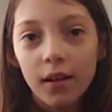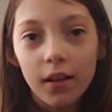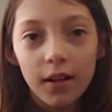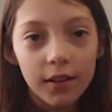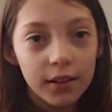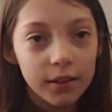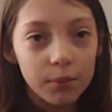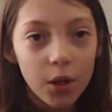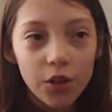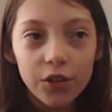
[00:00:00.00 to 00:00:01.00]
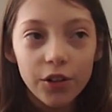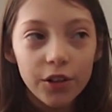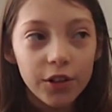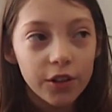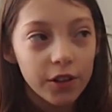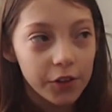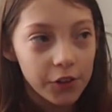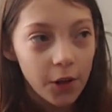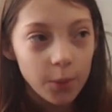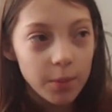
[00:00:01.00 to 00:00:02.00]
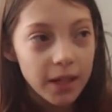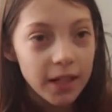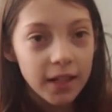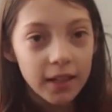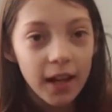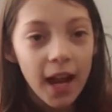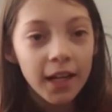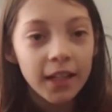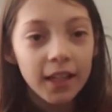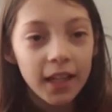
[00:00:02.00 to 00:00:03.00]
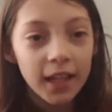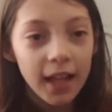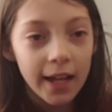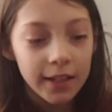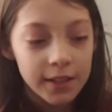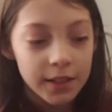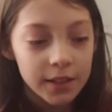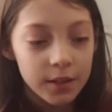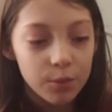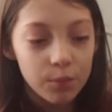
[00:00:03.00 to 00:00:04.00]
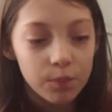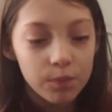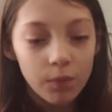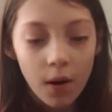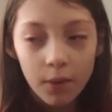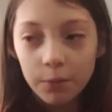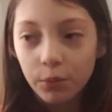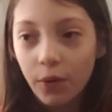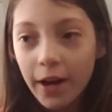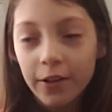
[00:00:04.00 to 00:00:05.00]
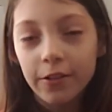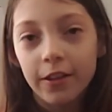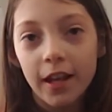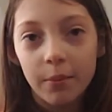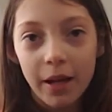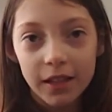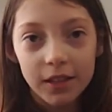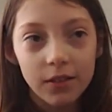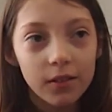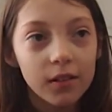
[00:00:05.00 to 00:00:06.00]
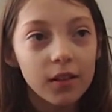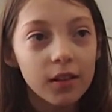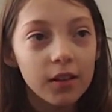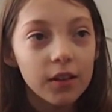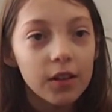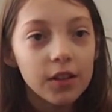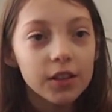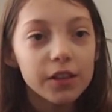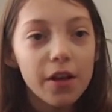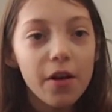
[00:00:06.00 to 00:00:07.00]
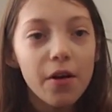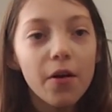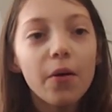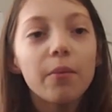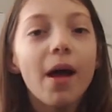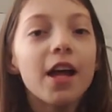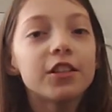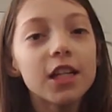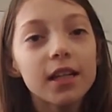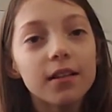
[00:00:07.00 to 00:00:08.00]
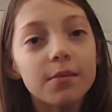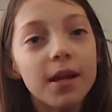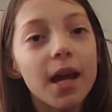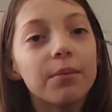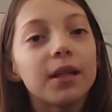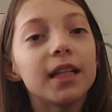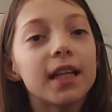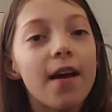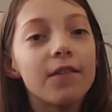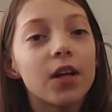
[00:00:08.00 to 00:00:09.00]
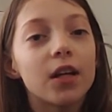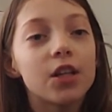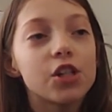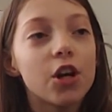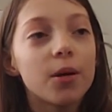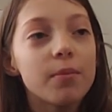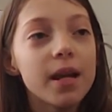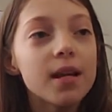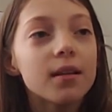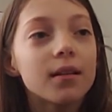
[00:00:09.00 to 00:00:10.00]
a marker, a Sharpie, anything that is, well, brighter than a pencil. So Magic, may I please have a Sharpie?